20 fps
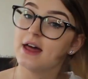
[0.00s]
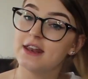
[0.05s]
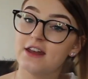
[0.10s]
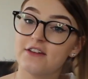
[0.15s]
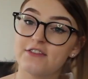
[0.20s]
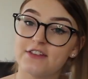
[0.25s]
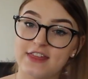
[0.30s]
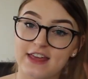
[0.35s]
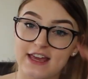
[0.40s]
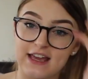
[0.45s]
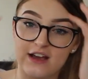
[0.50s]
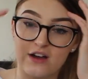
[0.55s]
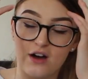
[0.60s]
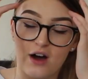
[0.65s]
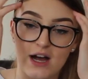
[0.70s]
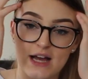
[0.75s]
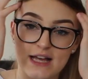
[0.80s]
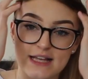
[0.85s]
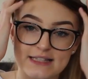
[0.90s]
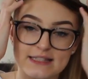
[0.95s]
another thing,
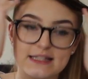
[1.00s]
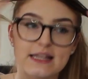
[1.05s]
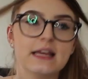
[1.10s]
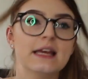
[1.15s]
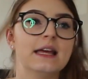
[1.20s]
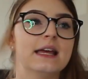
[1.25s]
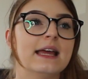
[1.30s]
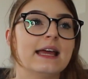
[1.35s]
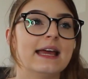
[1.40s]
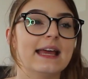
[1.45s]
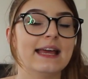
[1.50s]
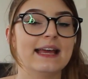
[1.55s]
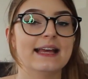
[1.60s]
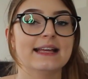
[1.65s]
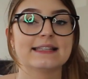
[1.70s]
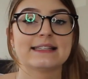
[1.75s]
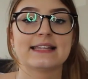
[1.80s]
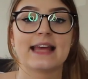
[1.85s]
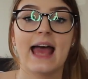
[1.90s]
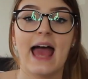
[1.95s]
guys,
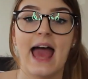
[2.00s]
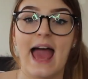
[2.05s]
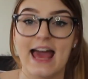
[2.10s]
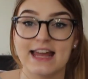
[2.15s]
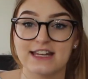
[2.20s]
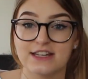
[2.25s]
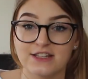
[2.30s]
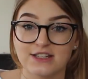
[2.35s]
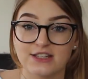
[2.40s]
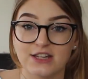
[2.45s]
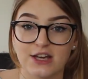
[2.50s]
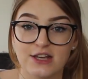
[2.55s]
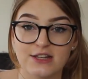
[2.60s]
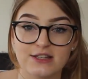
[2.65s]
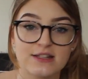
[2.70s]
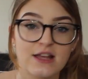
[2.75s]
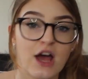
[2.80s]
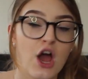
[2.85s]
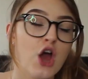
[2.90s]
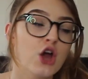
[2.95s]
is
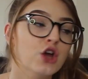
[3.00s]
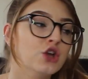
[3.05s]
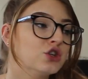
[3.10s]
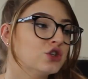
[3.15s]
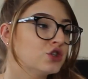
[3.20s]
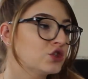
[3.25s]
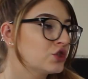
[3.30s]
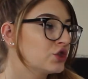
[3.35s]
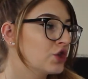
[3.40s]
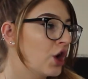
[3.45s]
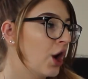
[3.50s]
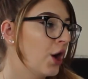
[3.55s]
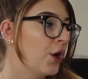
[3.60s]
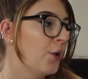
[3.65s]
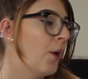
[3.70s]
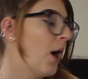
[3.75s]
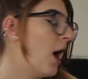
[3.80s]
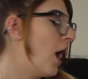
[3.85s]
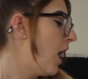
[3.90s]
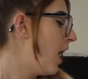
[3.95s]
editors.
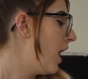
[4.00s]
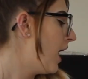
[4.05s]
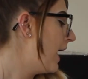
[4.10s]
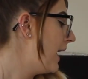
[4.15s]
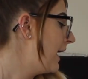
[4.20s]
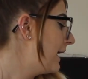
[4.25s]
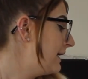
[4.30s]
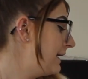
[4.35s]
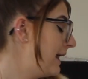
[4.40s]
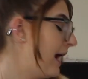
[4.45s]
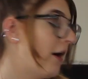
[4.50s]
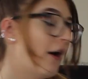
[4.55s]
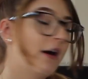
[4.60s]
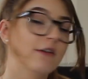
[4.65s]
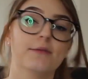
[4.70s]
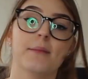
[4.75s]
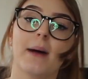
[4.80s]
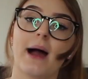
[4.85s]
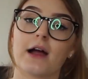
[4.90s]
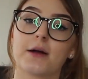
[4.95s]
So I now
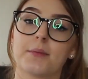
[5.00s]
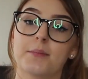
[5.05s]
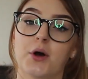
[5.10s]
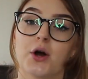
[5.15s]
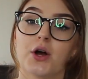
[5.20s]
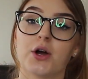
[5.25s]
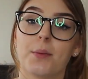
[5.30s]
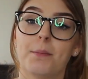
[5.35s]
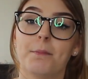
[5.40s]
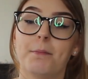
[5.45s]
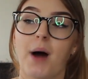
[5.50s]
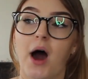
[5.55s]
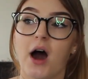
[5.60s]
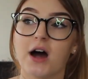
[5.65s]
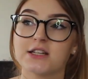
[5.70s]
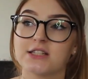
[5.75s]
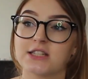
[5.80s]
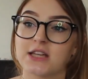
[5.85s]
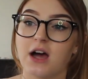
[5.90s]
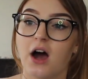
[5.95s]
have a MacBook,
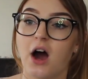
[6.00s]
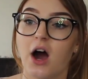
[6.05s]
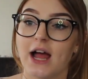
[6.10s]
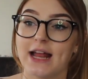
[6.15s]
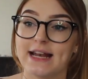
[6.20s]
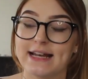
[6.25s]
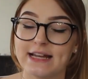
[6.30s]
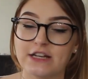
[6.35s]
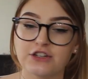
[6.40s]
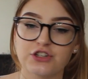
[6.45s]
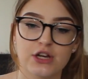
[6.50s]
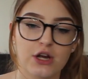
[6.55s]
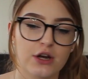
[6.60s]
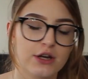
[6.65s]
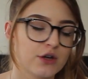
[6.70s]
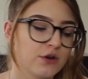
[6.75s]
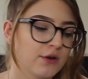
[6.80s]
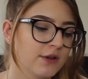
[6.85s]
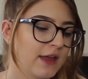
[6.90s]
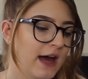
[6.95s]
but I literally
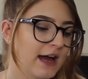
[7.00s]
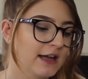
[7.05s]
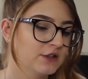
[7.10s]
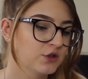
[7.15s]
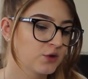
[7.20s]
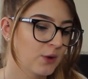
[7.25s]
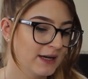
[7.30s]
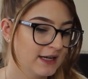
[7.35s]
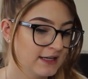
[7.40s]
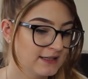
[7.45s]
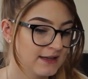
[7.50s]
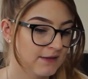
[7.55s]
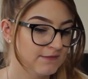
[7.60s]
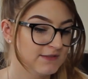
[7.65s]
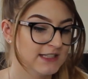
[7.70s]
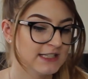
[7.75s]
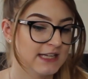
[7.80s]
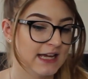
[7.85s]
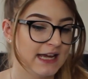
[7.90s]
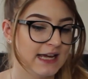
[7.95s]
only got that in
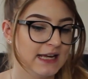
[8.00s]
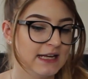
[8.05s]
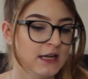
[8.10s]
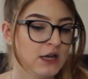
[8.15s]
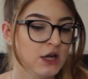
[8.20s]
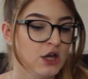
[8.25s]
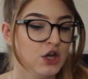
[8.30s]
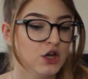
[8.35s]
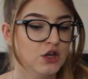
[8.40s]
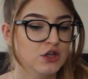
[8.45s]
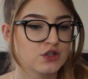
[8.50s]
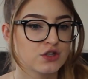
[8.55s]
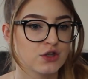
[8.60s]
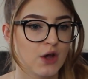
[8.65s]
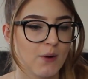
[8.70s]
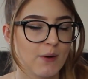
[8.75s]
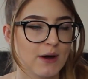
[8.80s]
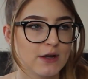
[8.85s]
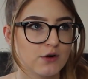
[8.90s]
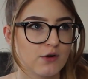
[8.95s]
2017,
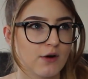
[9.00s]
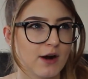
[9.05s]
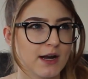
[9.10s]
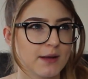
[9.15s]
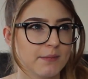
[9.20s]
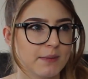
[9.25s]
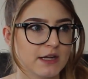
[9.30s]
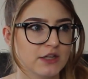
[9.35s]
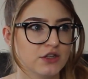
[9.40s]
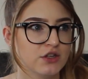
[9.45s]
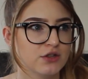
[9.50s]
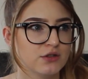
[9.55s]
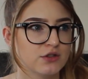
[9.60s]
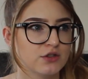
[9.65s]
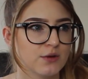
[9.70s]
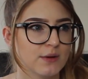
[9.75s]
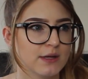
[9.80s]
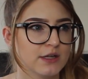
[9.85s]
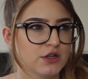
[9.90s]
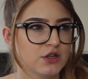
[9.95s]
so I'd already been
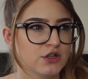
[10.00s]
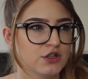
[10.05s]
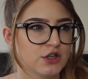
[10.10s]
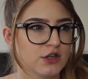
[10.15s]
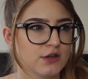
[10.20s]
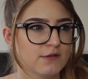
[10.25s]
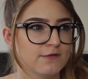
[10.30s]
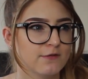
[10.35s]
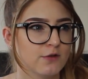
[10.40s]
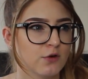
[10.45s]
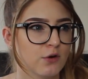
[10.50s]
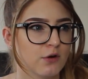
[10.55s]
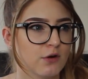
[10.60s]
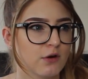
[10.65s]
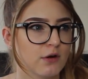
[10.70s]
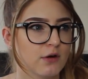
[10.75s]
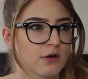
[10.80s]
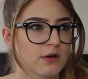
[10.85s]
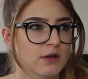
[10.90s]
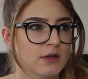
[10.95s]
doing YouTube
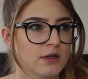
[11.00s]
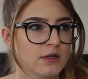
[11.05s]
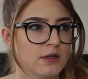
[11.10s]
for